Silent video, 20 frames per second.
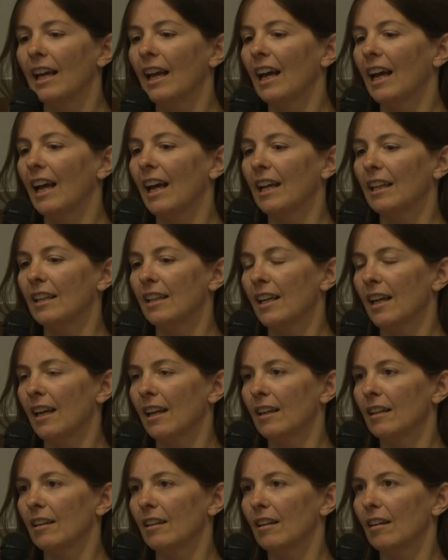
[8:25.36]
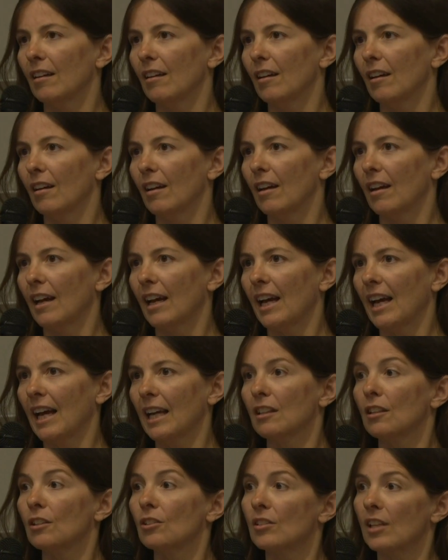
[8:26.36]
And then
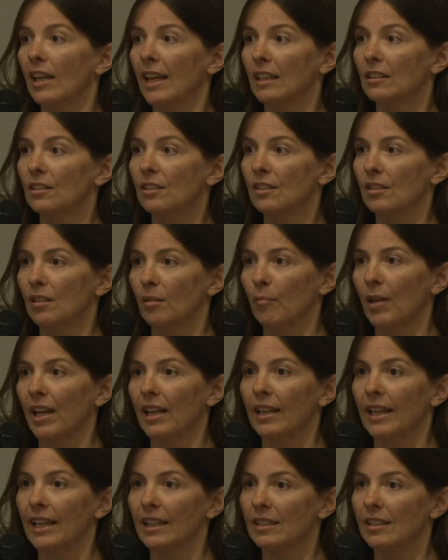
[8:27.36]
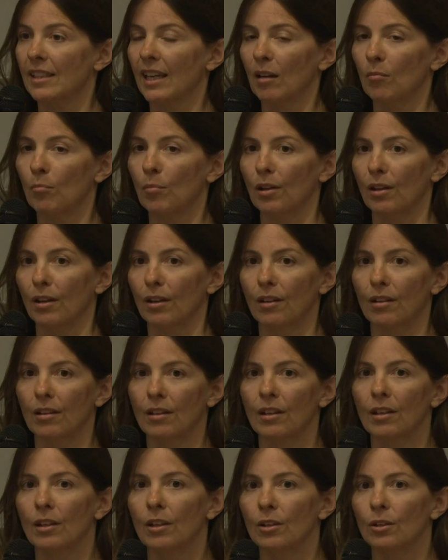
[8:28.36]
at those lectures, I met Nick Sandberg,
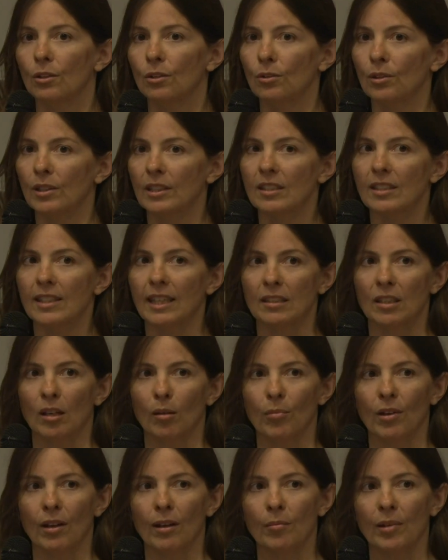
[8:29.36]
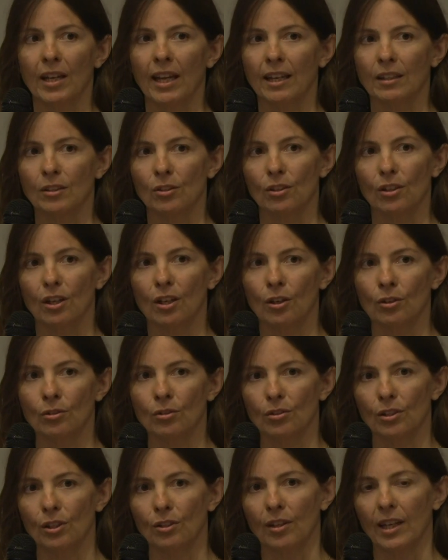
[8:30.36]
who had set up
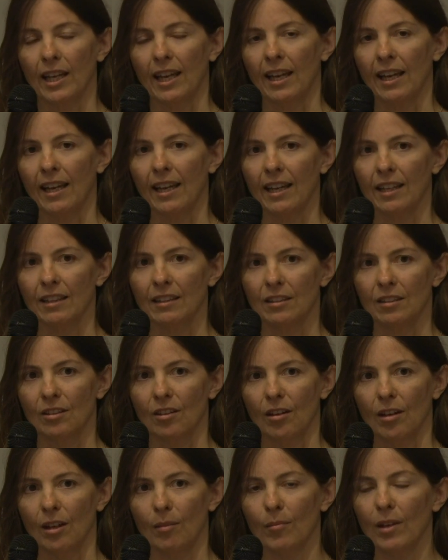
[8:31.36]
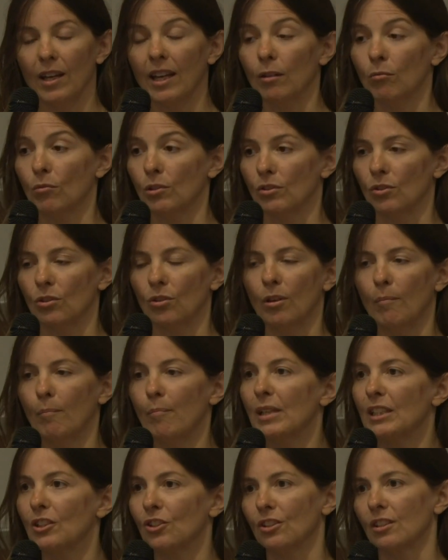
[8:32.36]
ibogaine.co.uk at the time and was on a
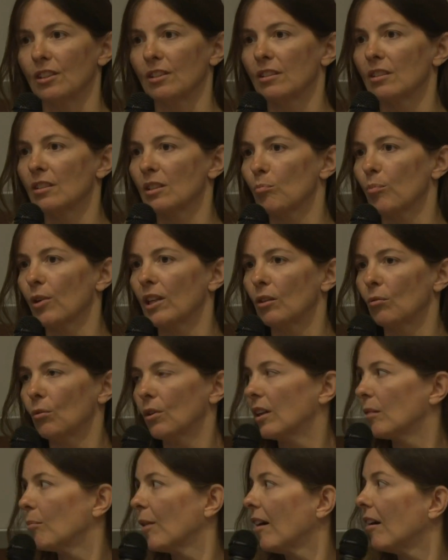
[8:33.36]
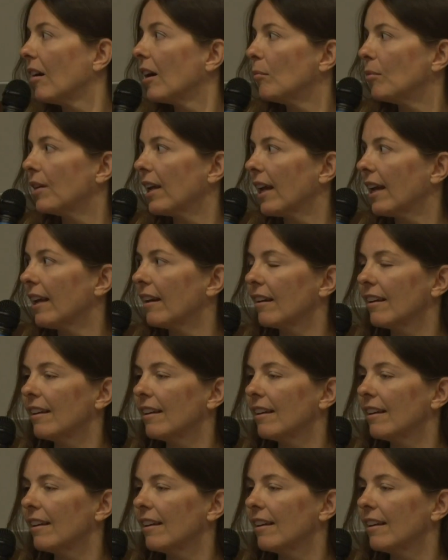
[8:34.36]
mission to spread the word about Ibogaine